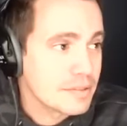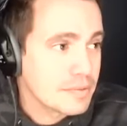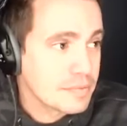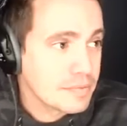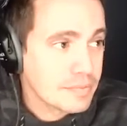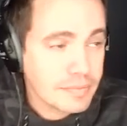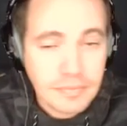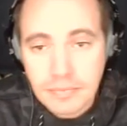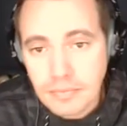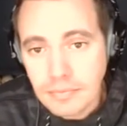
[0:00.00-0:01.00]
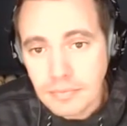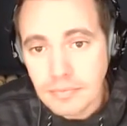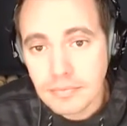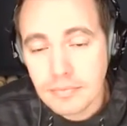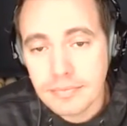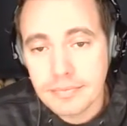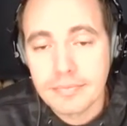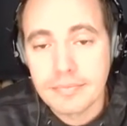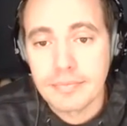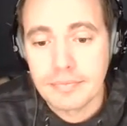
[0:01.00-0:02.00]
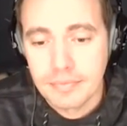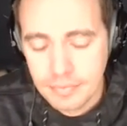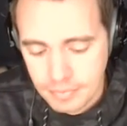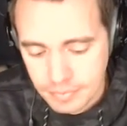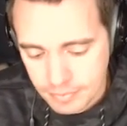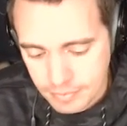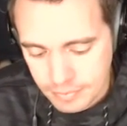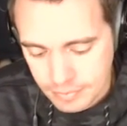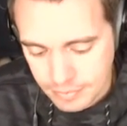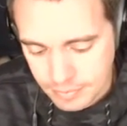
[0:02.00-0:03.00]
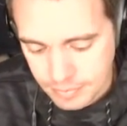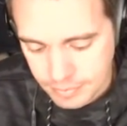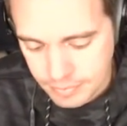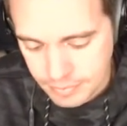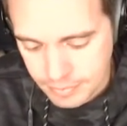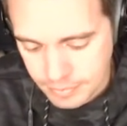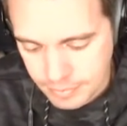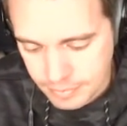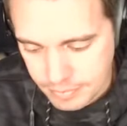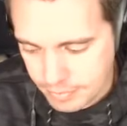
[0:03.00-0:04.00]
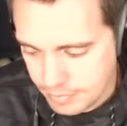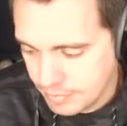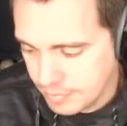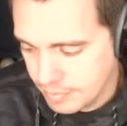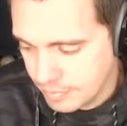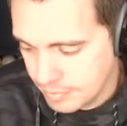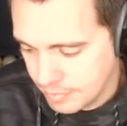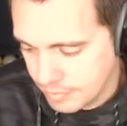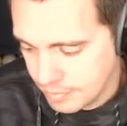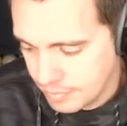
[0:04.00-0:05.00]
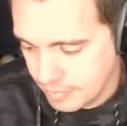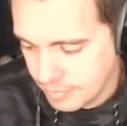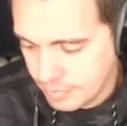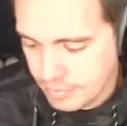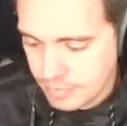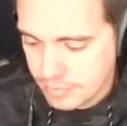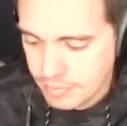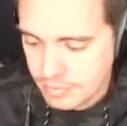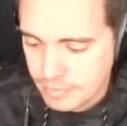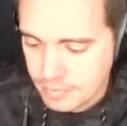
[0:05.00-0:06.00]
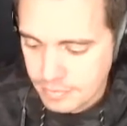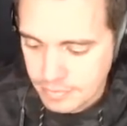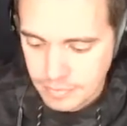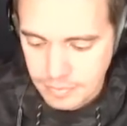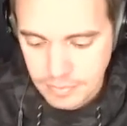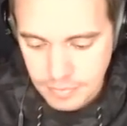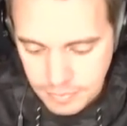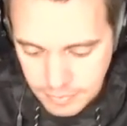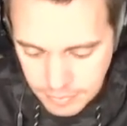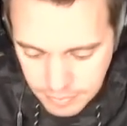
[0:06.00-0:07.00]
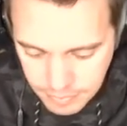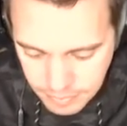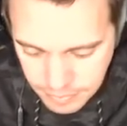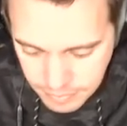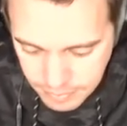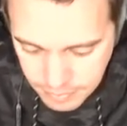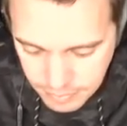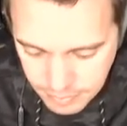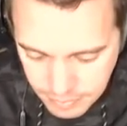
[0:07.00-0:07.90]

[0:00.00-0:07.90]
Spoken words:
No words are spoken by the person on screen.